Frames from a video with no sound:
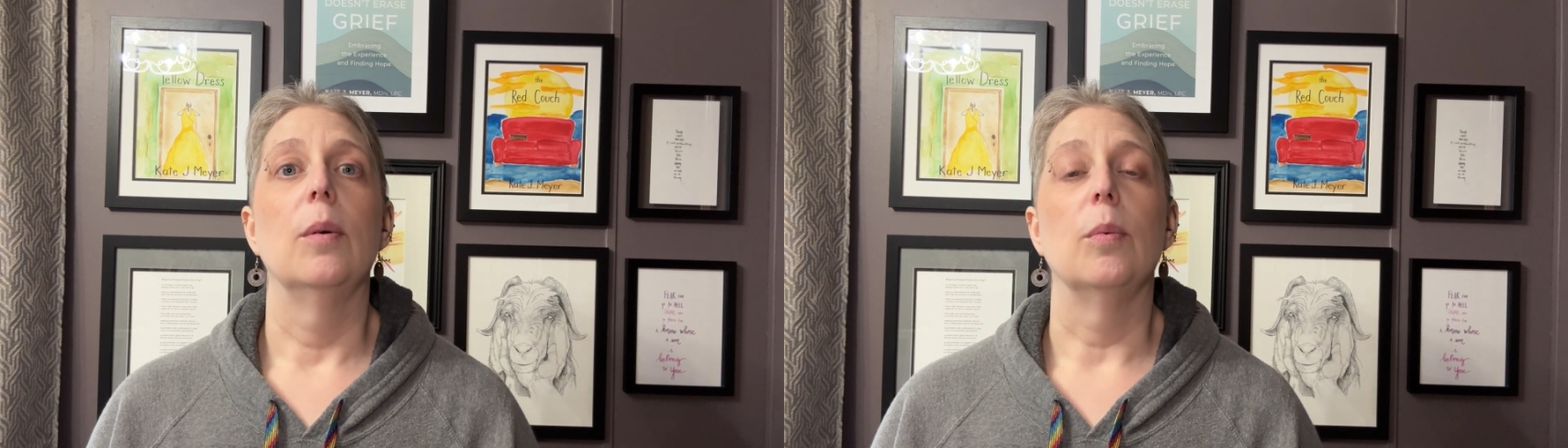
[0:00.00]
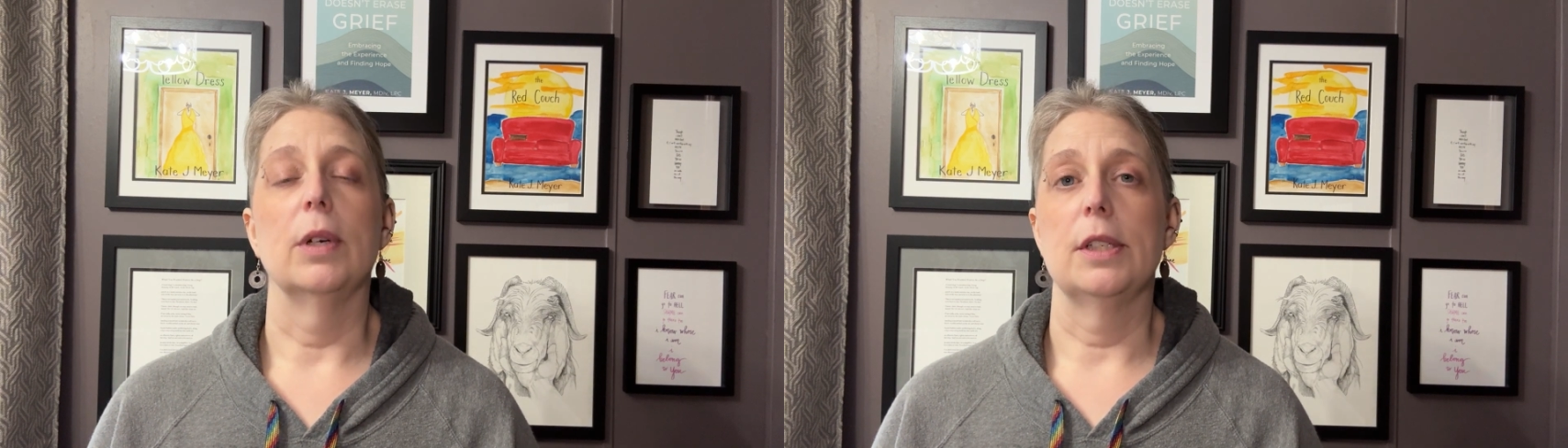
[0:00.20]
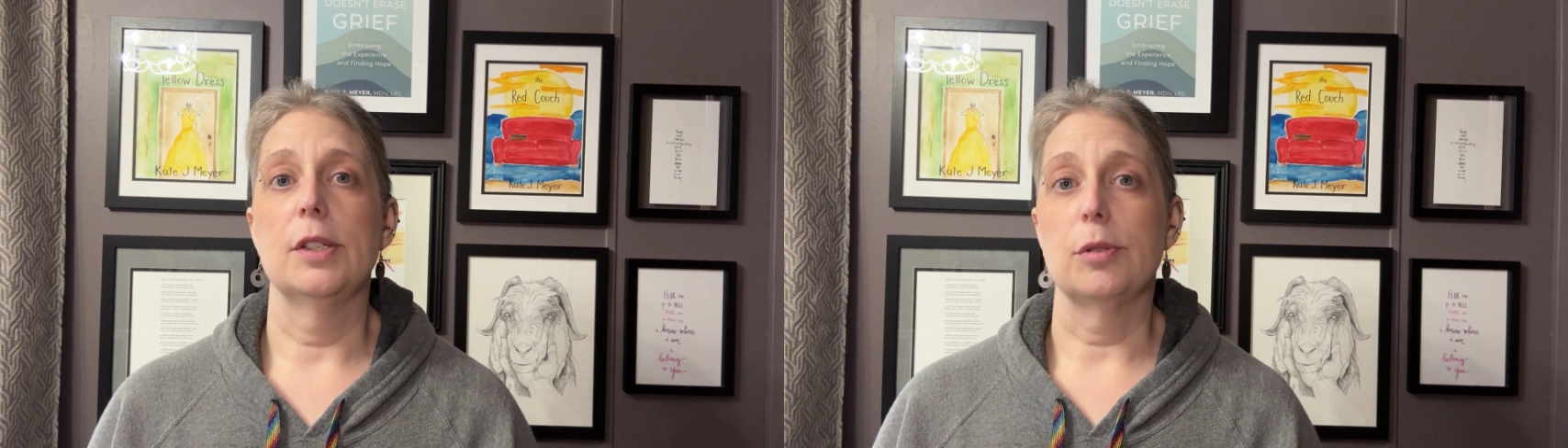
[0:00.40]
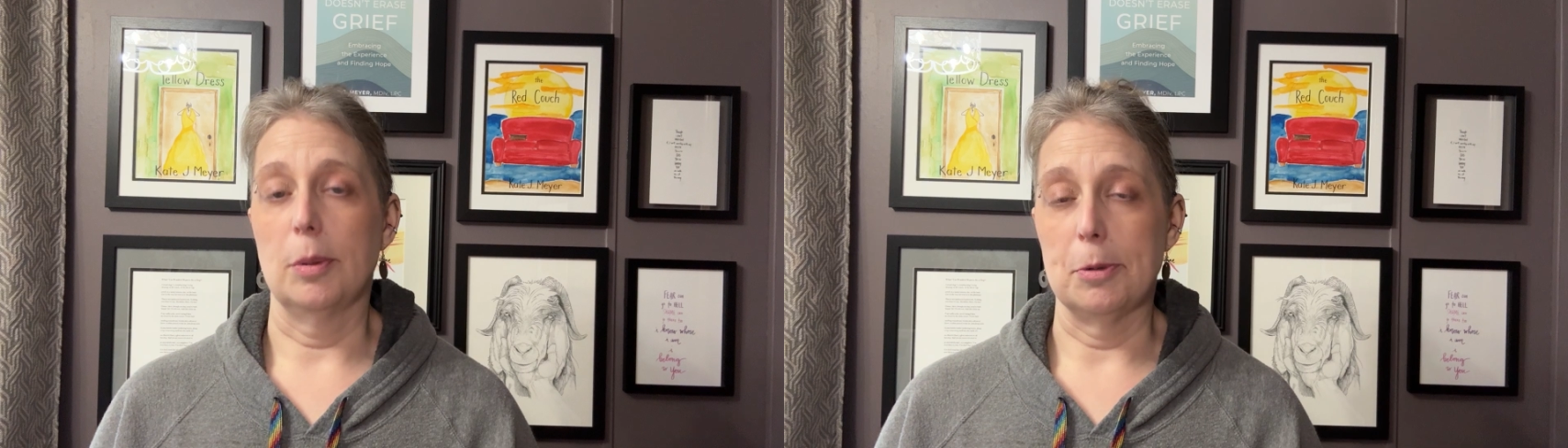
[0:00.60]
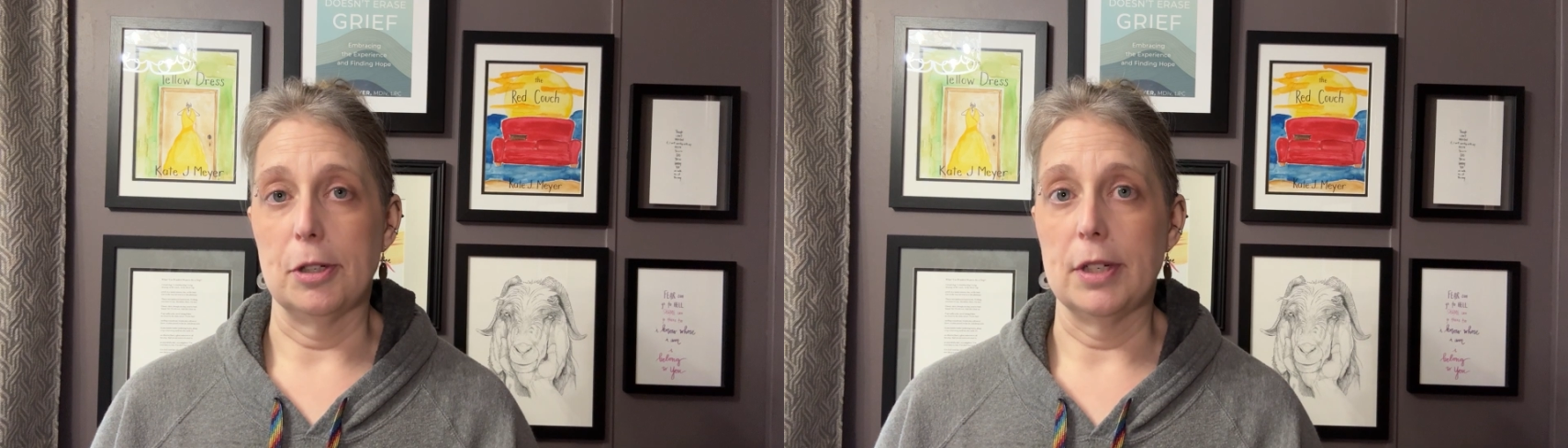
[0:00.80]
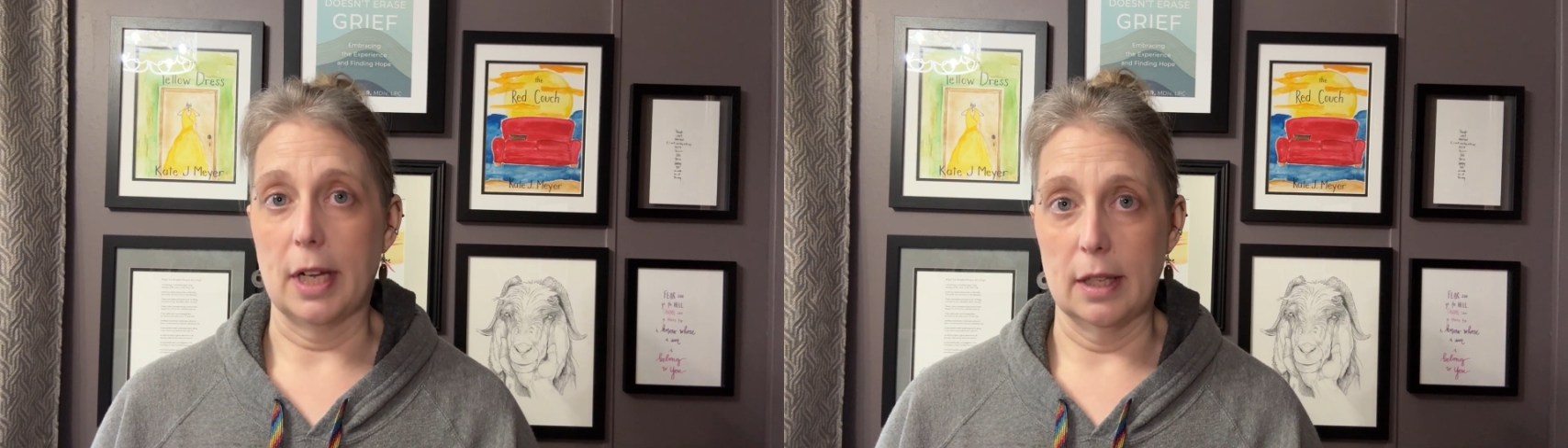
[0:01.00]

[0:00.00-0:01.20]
What does Scripture tell